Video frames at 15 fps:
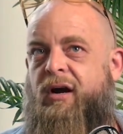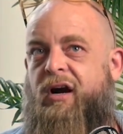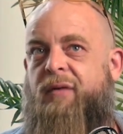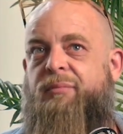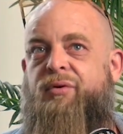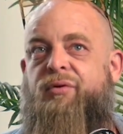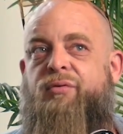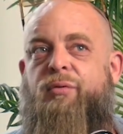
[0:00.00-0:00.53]

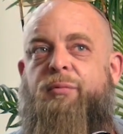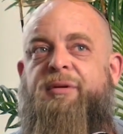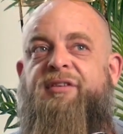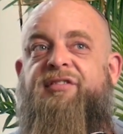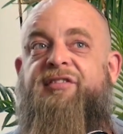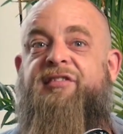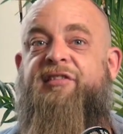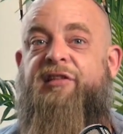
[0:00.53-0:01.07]
our booth will be
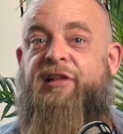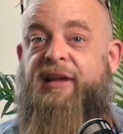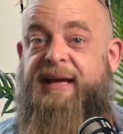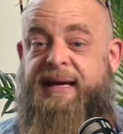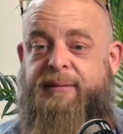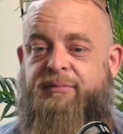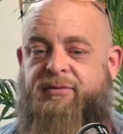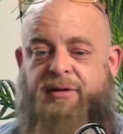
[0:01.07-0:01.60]

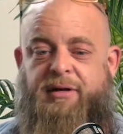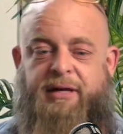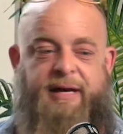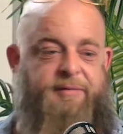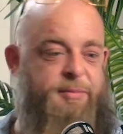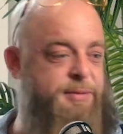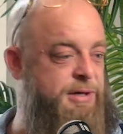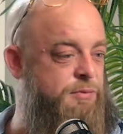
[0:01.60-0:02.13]
slammed. Like
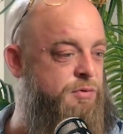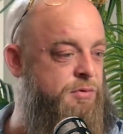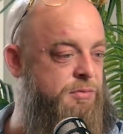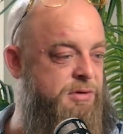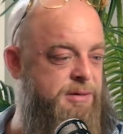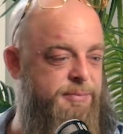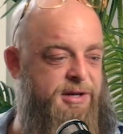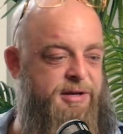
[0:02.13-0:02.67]
everybody
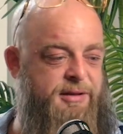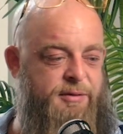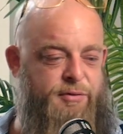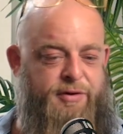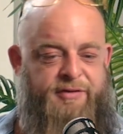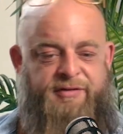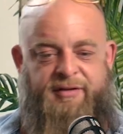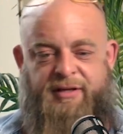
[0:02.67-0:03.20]
will come in, they
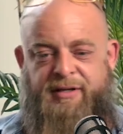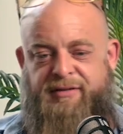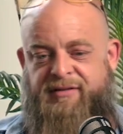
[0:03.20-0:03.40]
want to see.